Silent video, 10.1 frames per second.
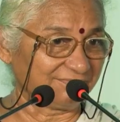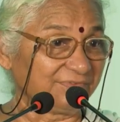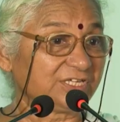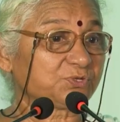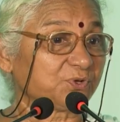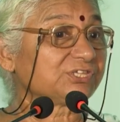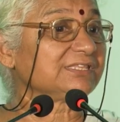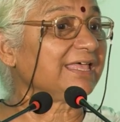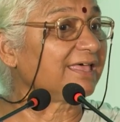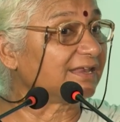which was
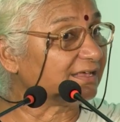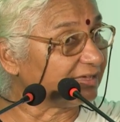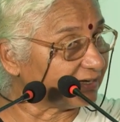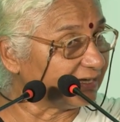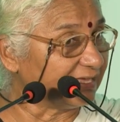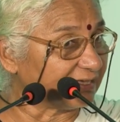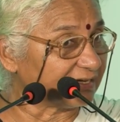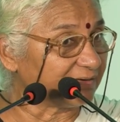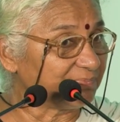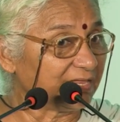there
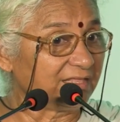earlier,